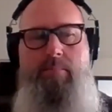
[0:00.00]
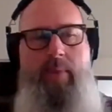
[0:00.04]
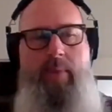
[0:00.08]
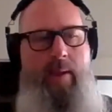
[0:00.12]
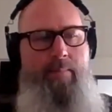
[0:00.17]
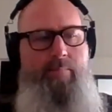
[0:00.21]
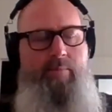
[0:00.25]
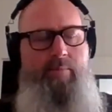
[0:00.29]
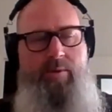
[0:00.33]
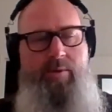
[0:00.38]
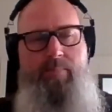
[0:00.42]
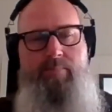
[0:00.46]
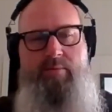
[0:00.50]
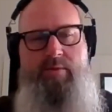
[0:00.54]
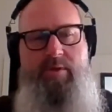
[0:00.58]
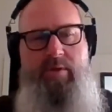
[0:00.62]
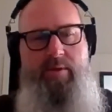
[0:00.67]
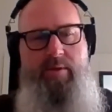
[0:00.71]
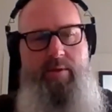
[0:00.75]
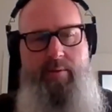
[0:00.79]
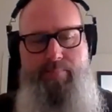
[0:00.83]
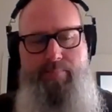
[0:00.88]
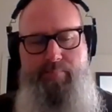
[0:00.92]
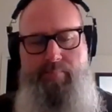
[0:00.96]

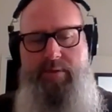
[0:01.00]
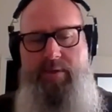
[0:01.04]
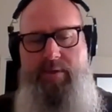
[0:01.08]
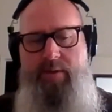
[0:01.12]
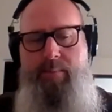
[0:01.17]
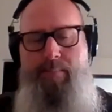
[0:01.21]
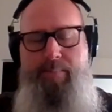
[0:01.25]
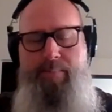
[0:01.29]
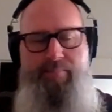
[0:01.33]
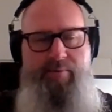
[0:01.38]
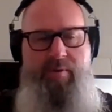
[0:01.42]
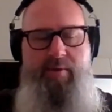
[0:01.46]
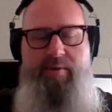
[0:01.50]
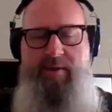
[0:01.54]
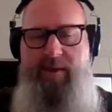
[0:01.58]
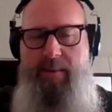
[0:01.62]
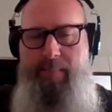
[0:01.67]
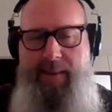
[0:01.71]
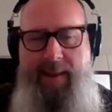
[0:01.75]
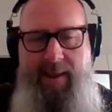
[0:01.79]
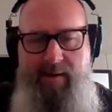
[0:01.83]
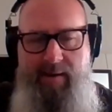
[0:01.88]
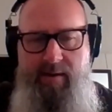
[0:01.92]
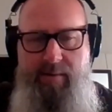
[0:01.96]
the
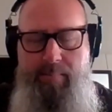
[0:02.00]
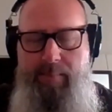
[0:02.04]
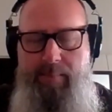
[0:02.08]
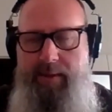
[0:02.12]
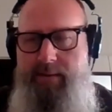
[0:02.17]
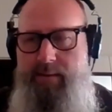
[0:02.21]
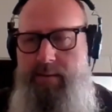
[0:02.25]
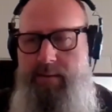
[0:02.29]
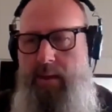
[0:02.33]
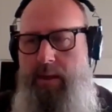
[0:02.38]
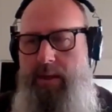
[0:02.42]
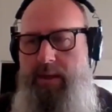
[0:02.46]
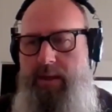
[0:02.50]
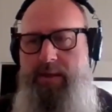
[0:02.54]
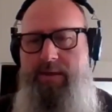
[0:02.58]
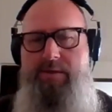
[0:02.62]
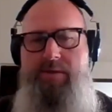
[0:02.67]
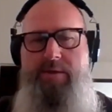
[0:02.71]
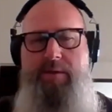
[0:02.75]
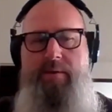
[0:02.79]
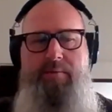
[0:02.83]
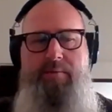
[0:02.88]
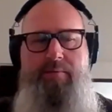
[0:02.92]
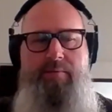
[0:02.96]
abandonment
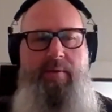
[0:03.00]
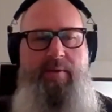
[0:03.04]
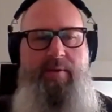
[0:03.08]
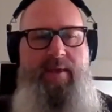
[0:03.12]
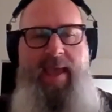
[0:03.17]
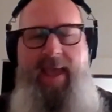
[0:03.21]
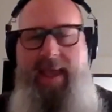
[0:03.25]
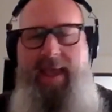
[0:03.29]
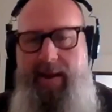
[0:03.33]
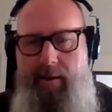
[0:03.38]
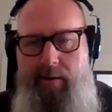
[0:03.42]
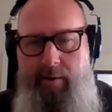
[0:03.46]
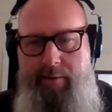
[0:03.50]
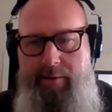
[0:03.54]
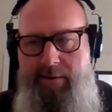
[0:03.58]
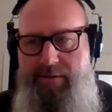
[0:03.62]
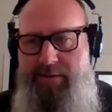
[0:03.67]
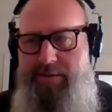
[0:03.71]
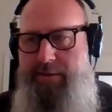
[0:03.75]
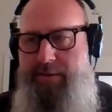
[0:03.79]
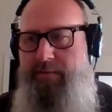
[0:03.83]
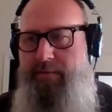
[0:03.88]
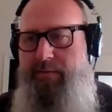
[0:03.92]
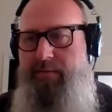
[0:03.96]
issues, to the anger
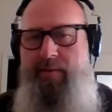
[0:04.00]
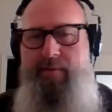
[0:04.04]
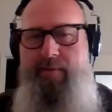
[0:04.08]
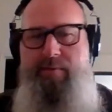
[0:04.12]
issues, to